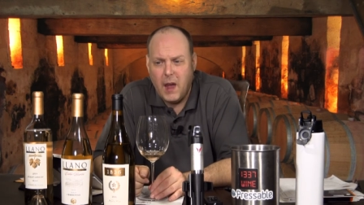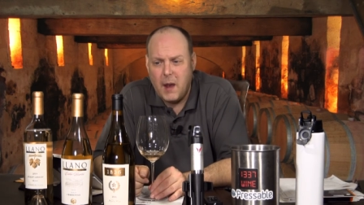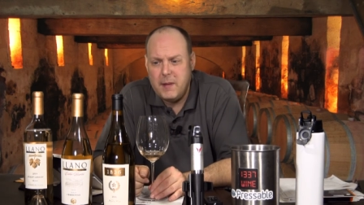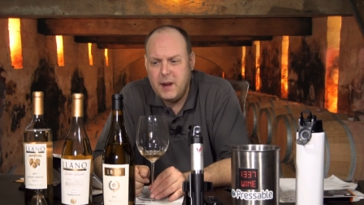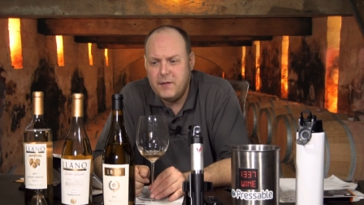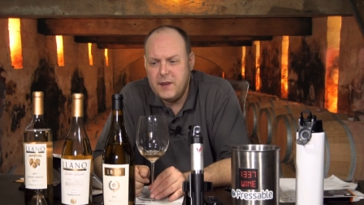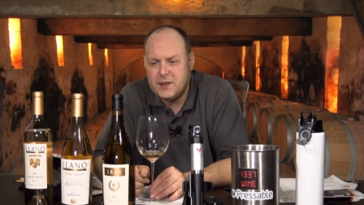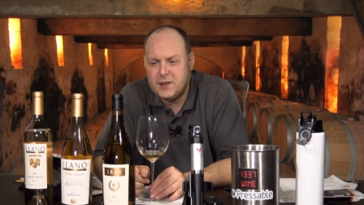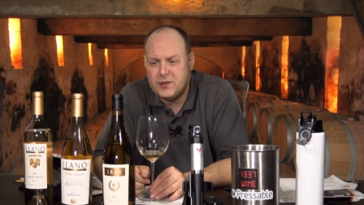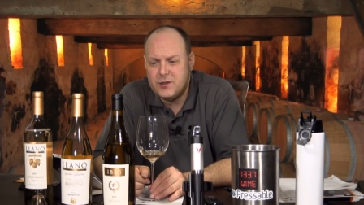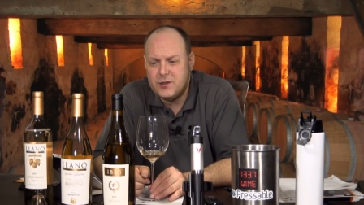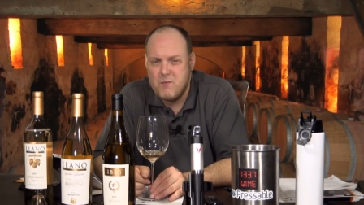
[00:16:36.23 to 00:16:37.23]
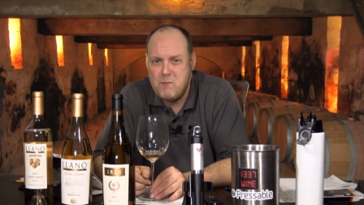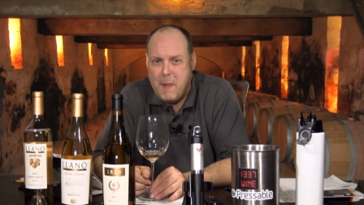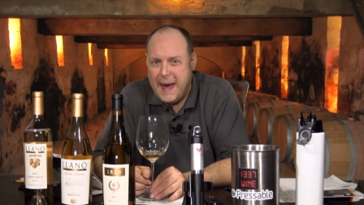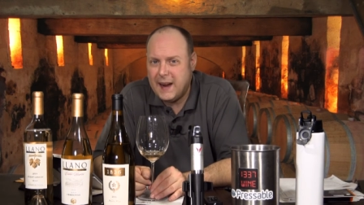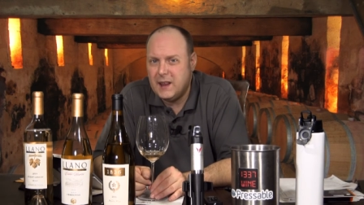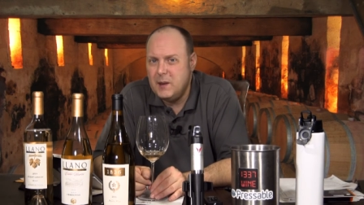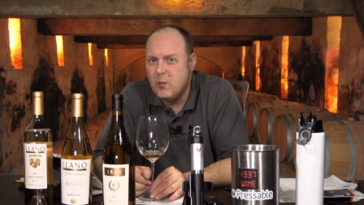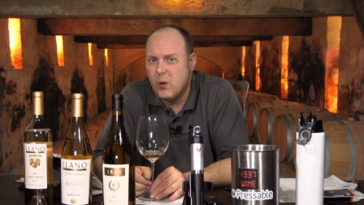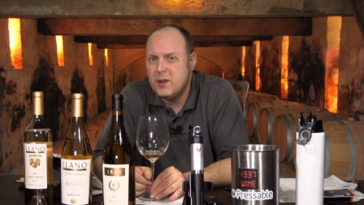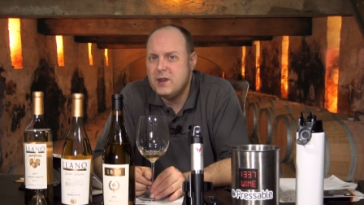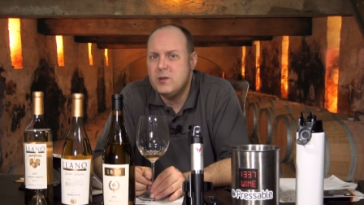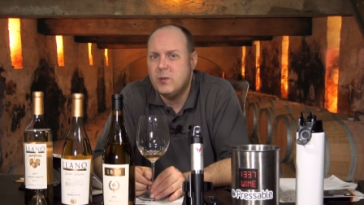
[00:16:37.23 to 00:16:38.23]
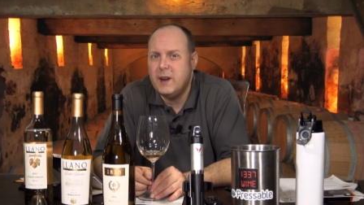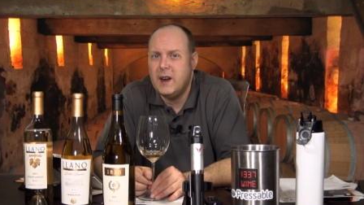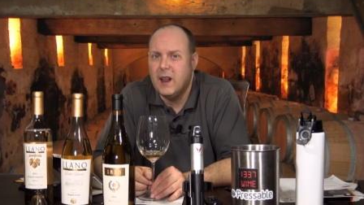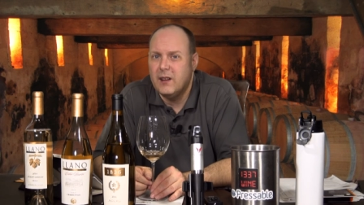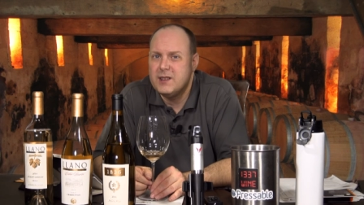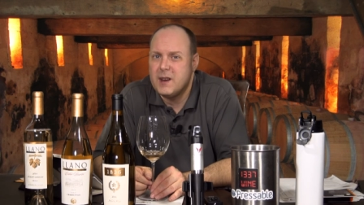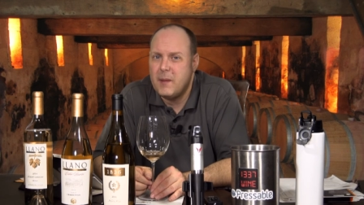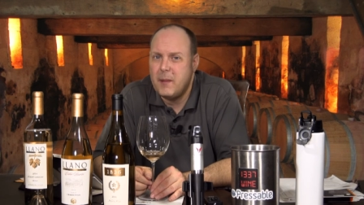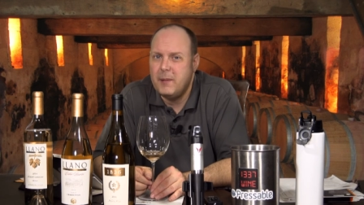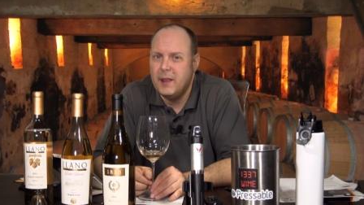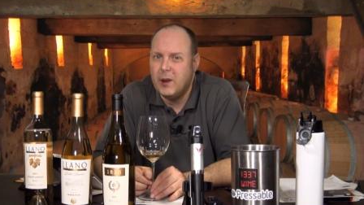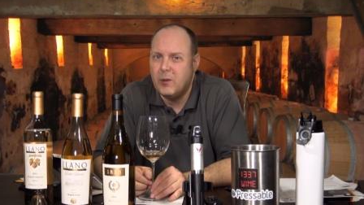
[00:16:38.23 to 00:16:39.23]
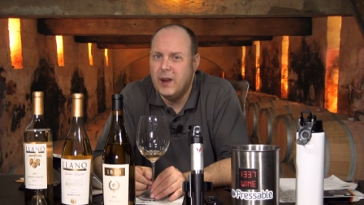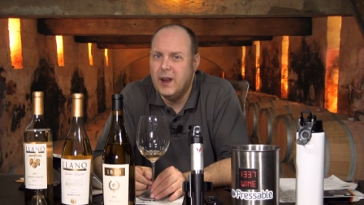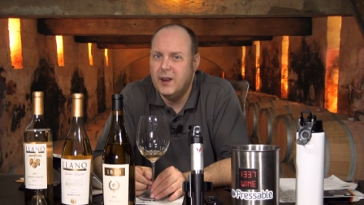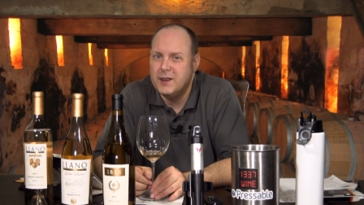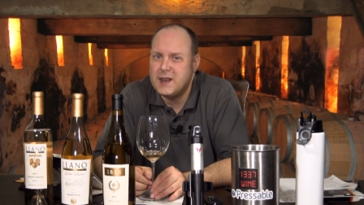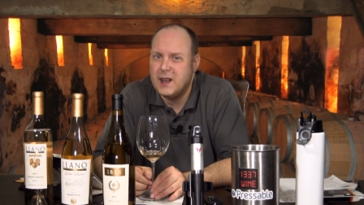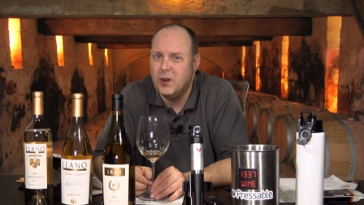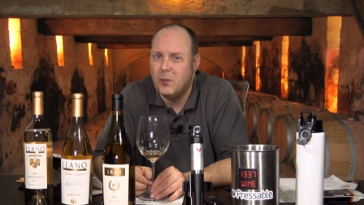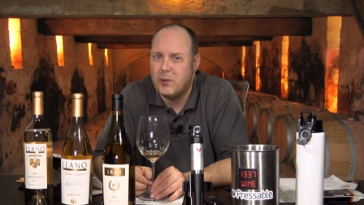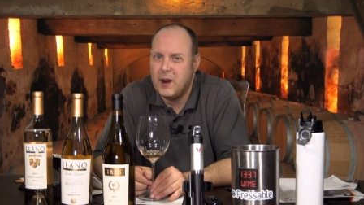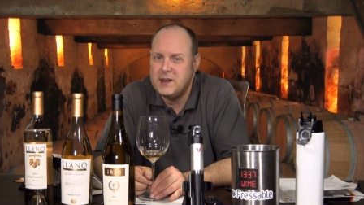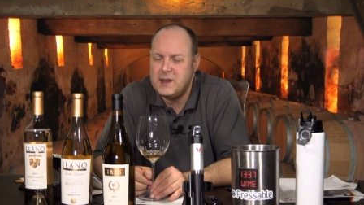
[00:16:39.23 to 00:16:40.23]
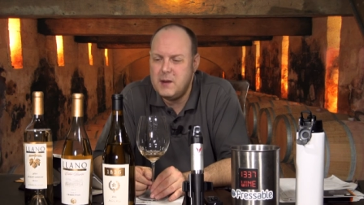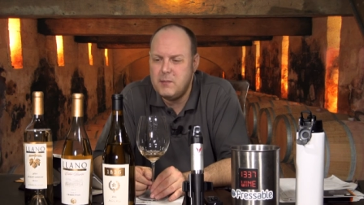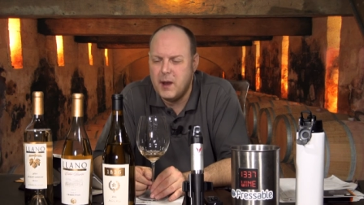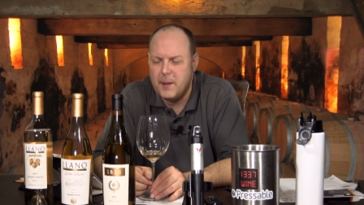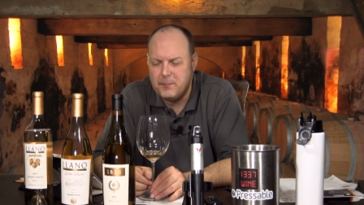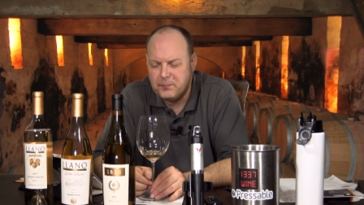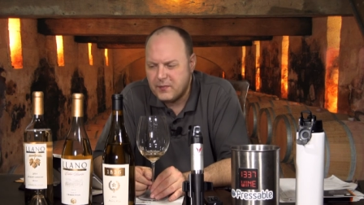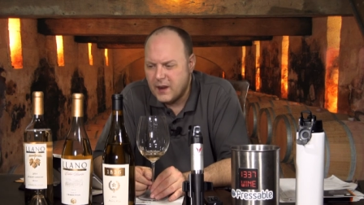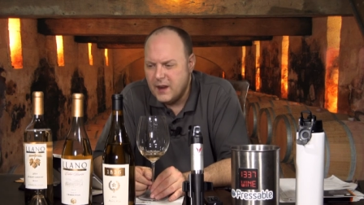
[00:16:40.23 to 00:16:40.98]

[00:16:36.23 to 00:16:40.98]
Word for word: I mean, if it's dramatically more than $20, I might be like, well, it's getting a little pricey. But,